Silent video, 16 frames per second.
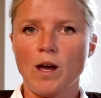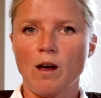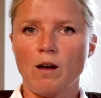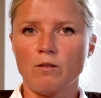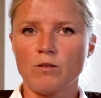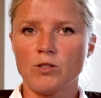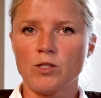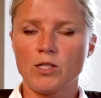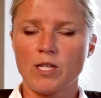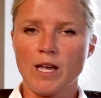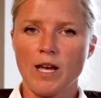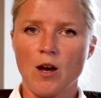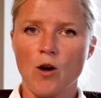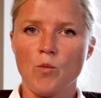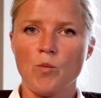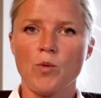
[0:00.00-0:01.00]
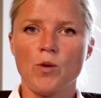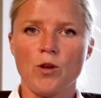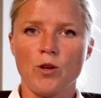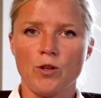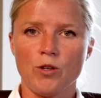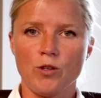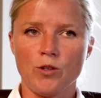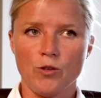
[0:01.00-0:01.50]
well to help
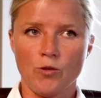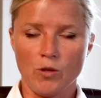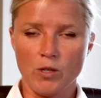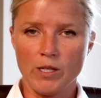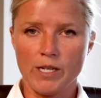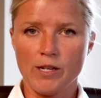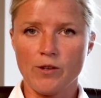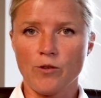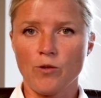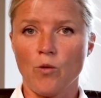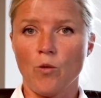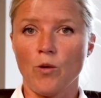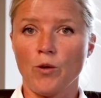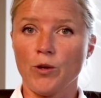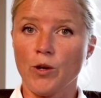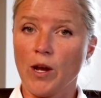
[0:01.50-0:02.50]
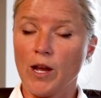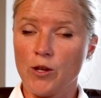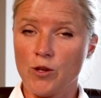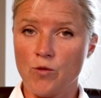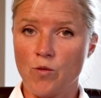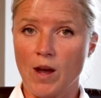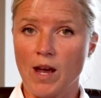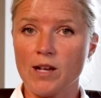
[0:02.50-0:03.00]
your leader or
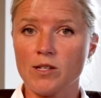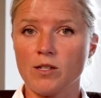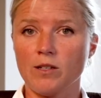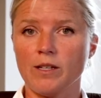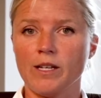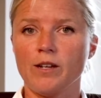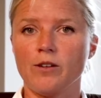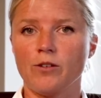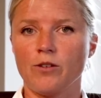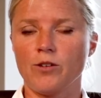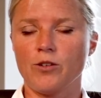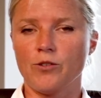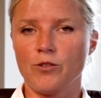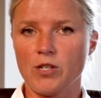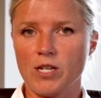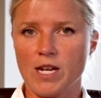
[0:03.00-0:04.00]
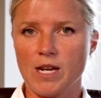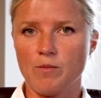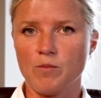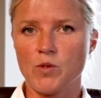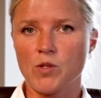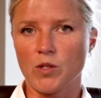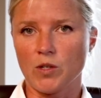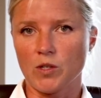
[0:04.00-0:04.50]
you as a leader, your
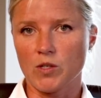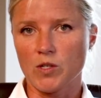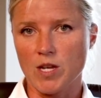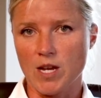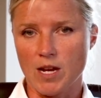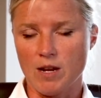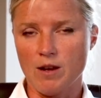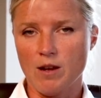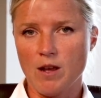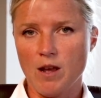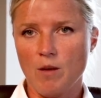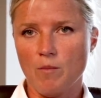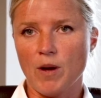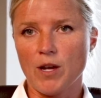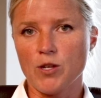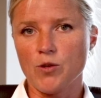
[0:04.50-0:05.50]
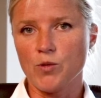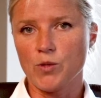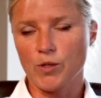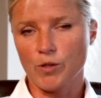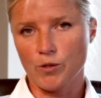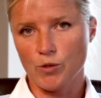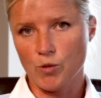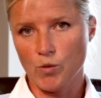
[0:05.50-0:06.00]
team succeed by
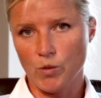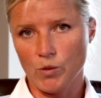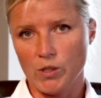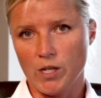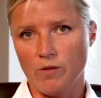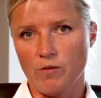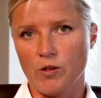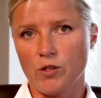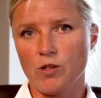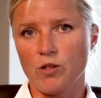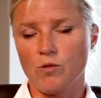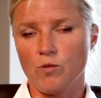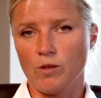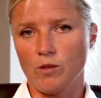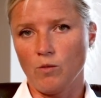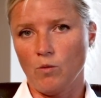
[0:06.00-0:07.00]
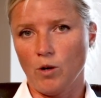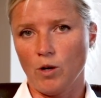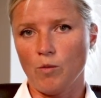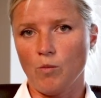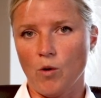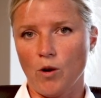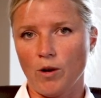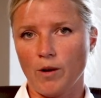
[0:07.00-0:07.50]
using the tools given to you in the
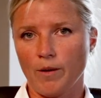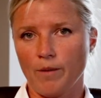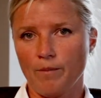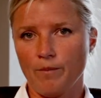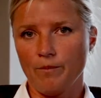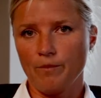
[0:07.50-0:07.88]
workbook.